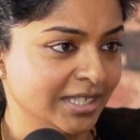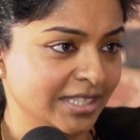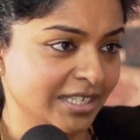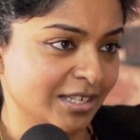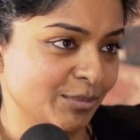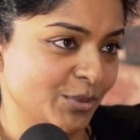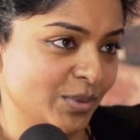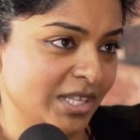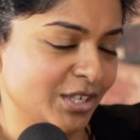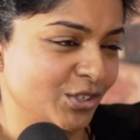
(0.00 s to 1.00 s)
that comes
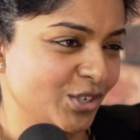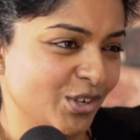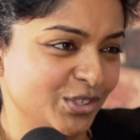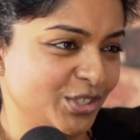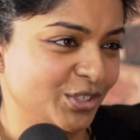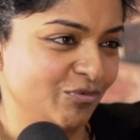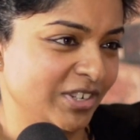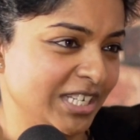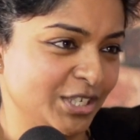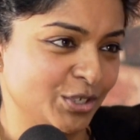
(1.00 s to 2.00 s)
with it, because you can't
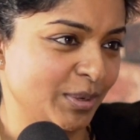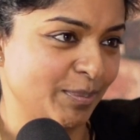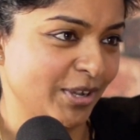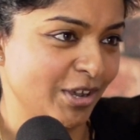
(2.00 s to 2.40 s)
really do it by